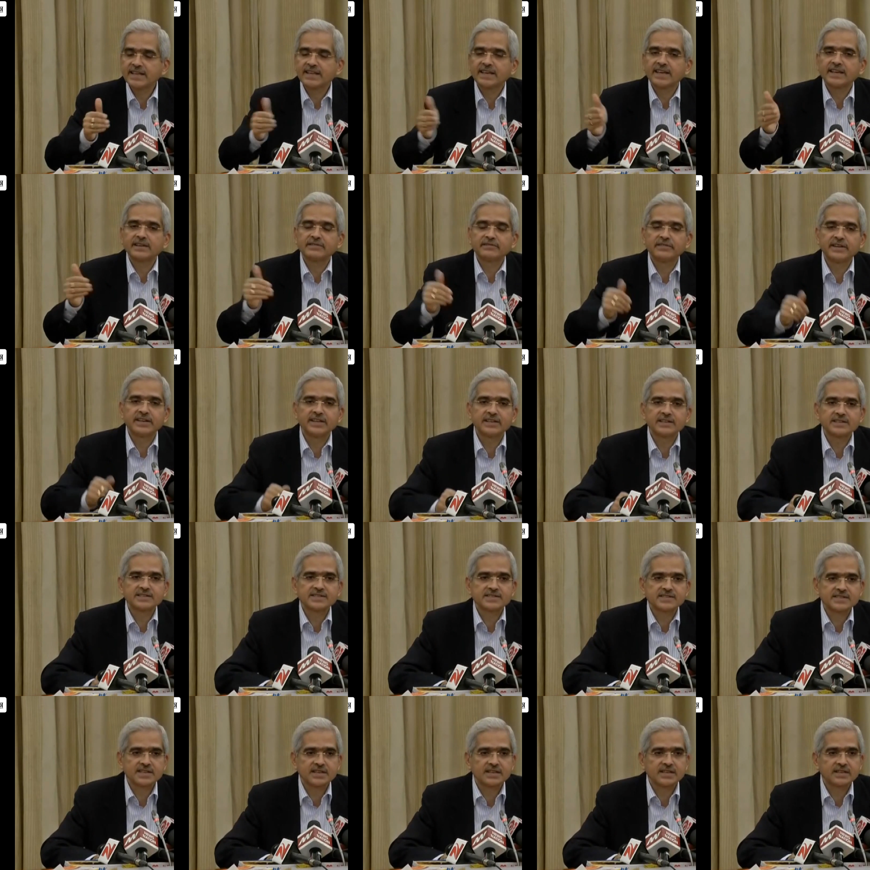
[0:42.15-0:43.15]
they get
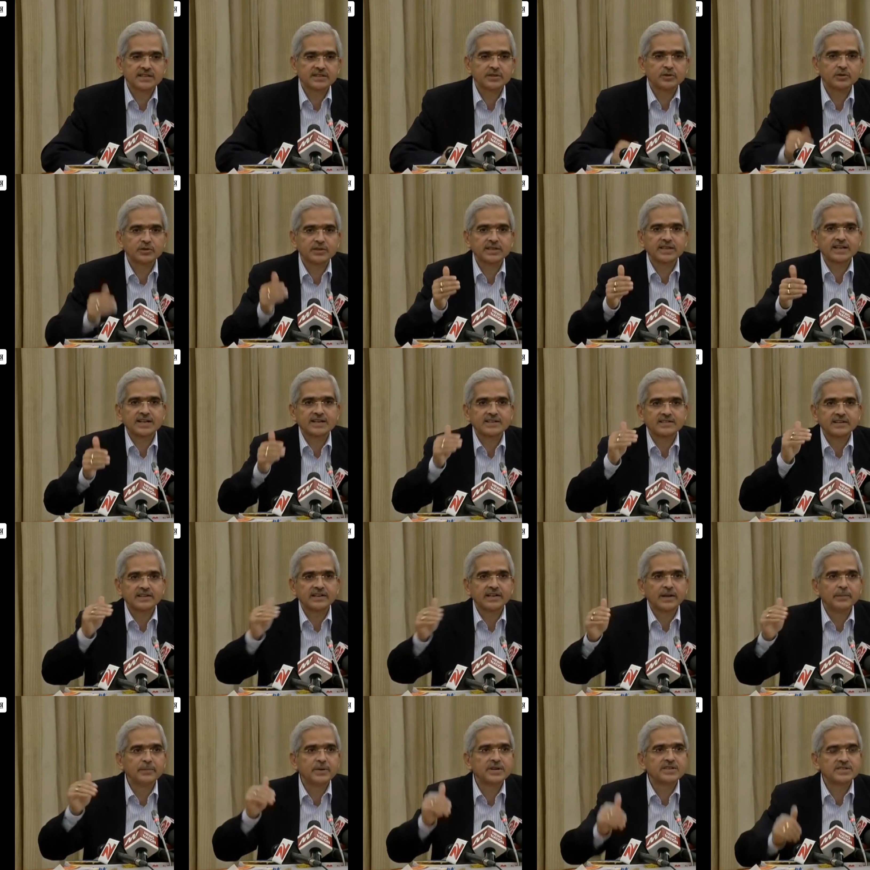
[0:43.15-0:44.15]
various, there are
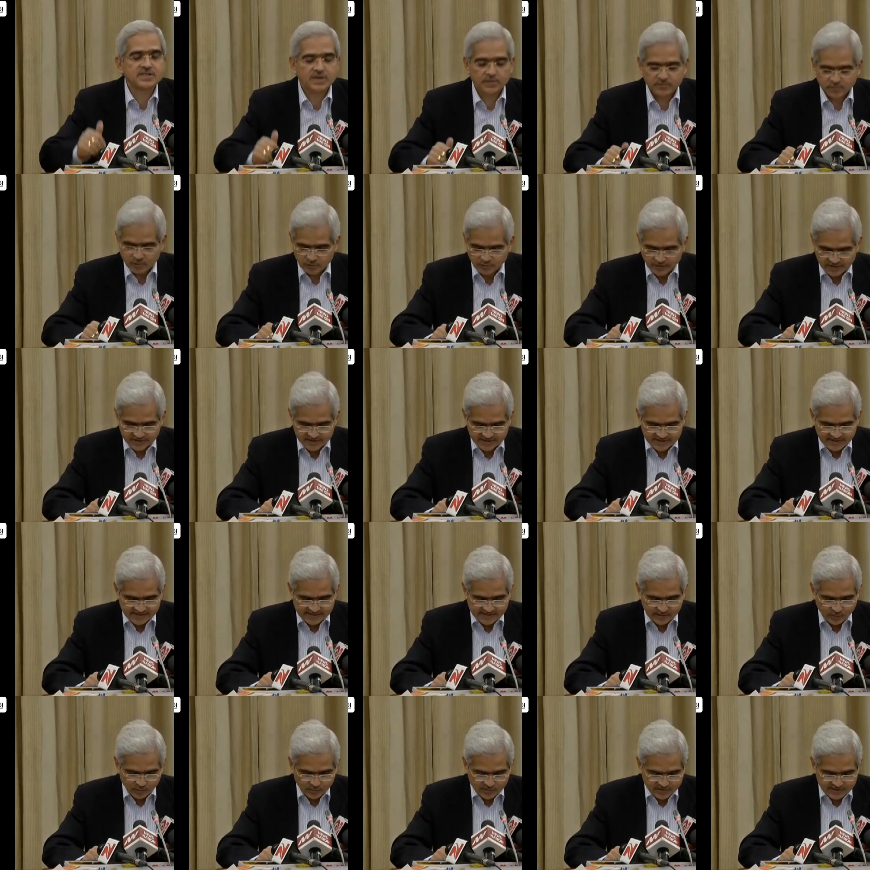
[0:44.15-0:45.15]
limits up to which
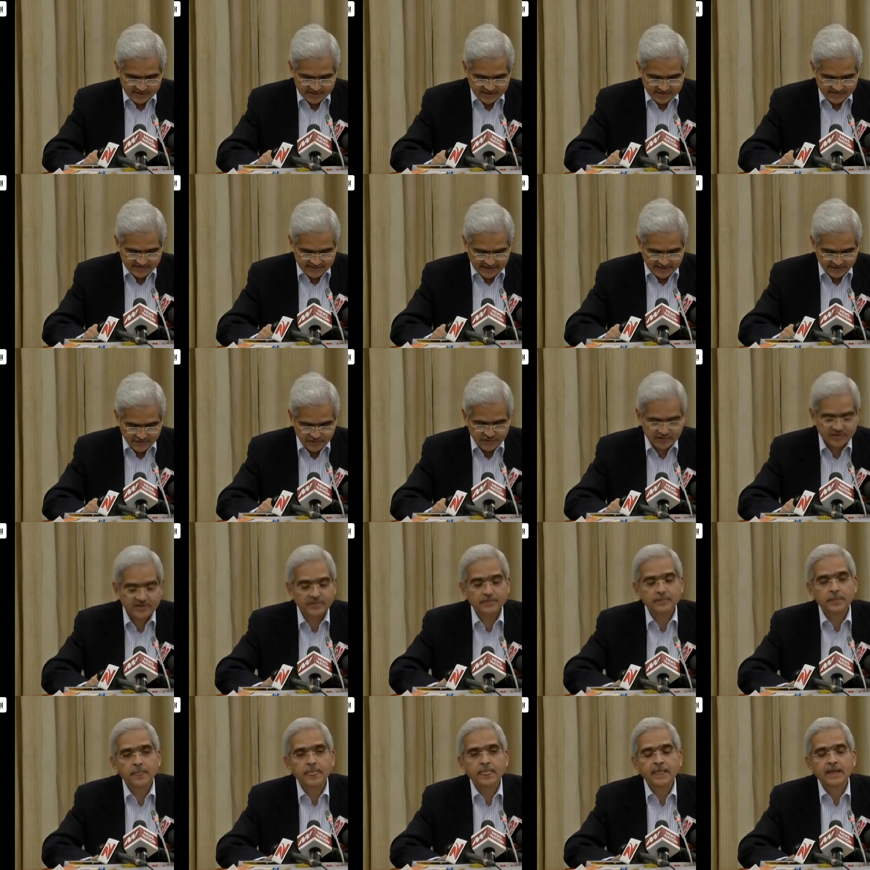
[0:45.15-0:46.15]
these loans are
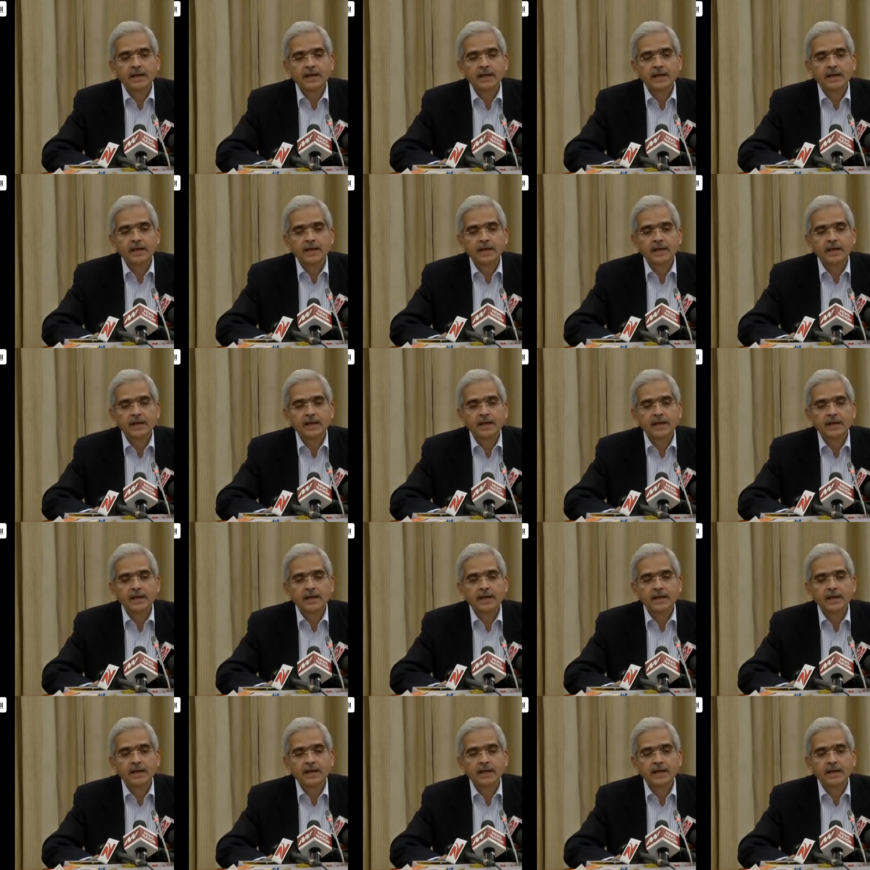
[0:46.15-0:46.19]
sanctioned.